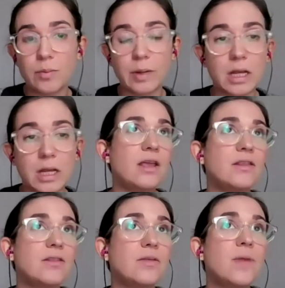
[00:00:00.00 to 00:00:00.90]
But
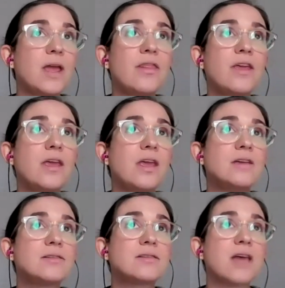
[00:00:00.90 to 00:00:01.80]
the main thing
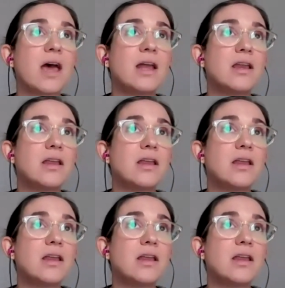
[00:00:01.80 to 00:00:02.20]
is that